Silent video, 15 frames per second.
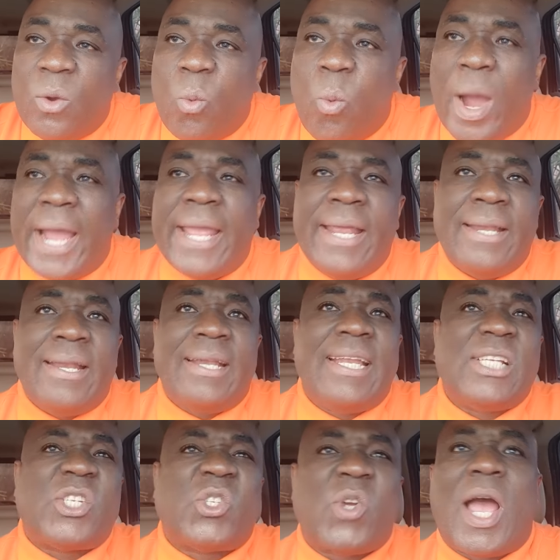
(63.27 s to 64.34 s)
Why the
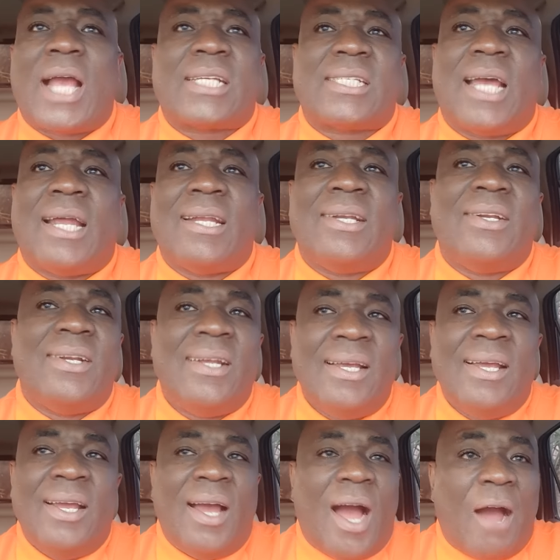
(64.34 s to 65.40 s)
distraction
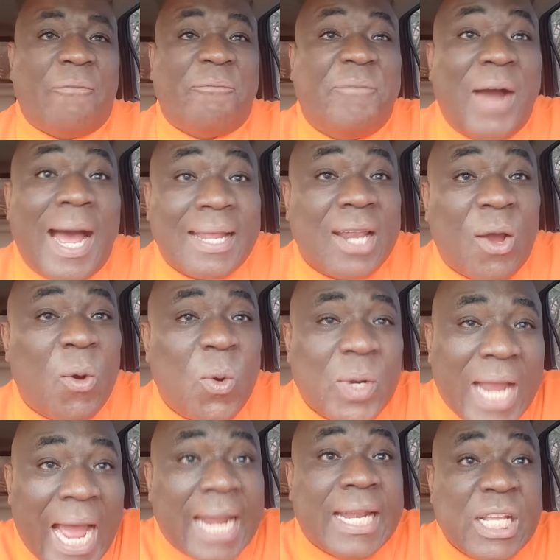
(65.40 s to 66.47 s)
of fatherhood
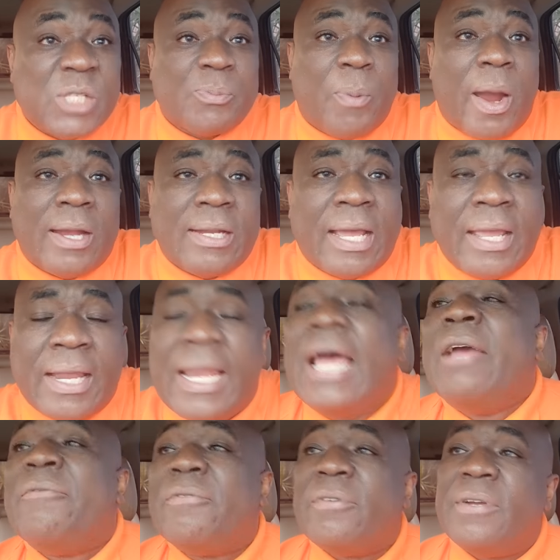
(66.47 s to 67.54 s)
at this point in your
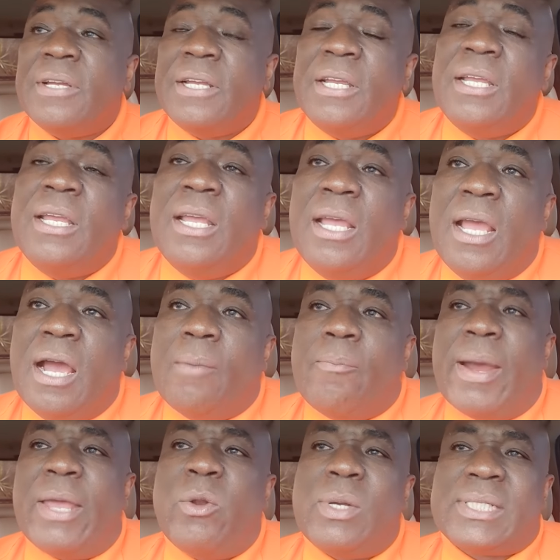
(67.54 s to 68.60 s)
life?
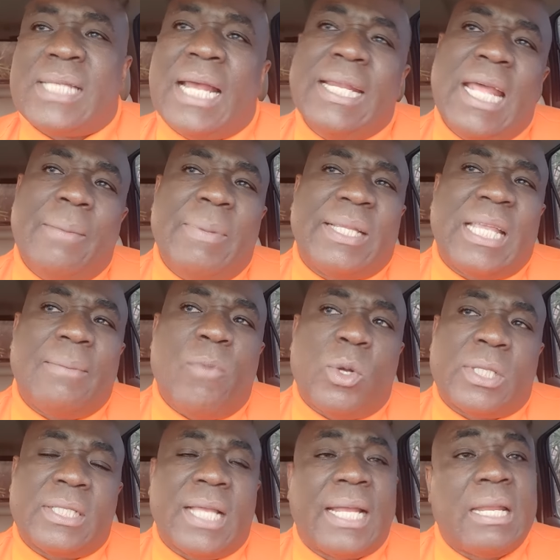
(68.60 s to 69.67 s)
But you know, see, and then me think
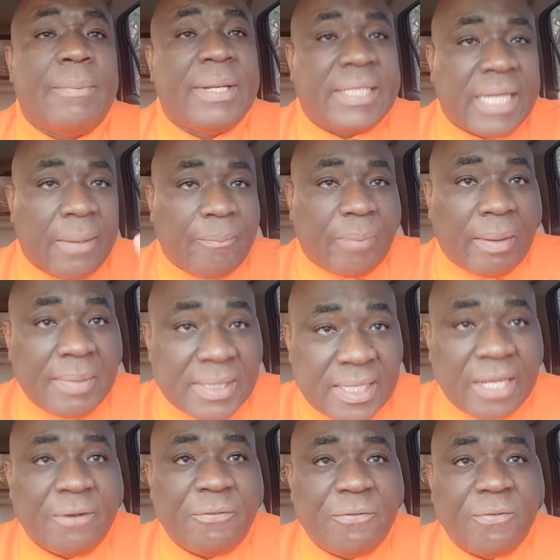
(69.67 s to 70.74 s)
about it and then me temper
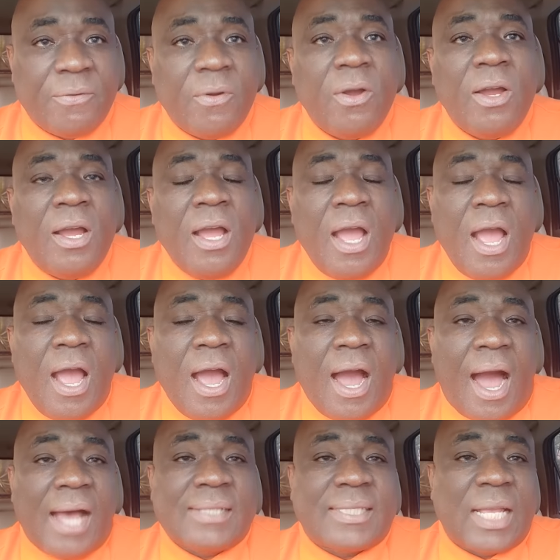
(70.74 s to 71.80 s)
myself.
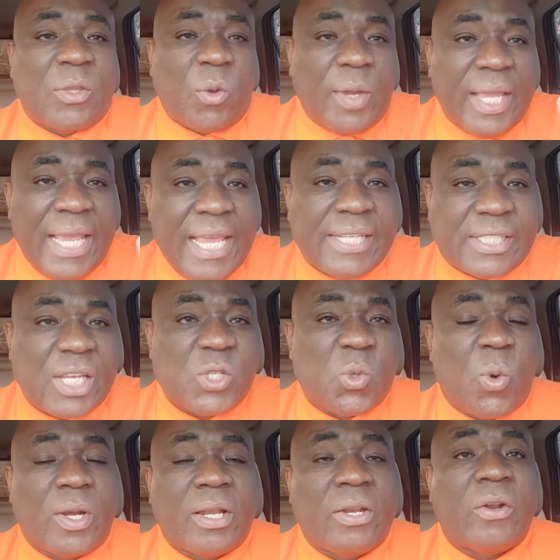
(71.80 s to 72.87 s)
I say to each his
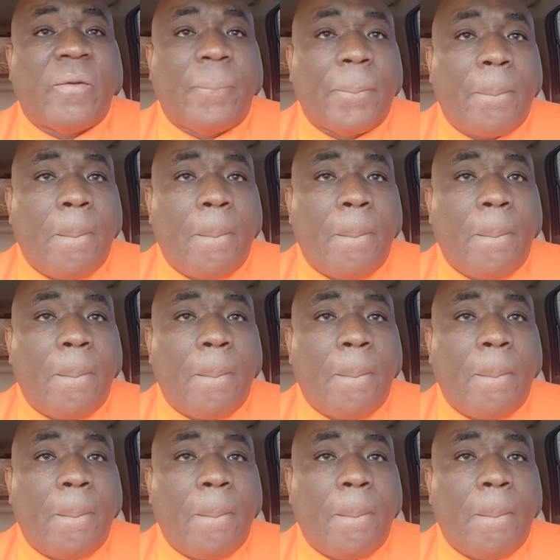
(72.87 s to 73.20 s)
own, you know.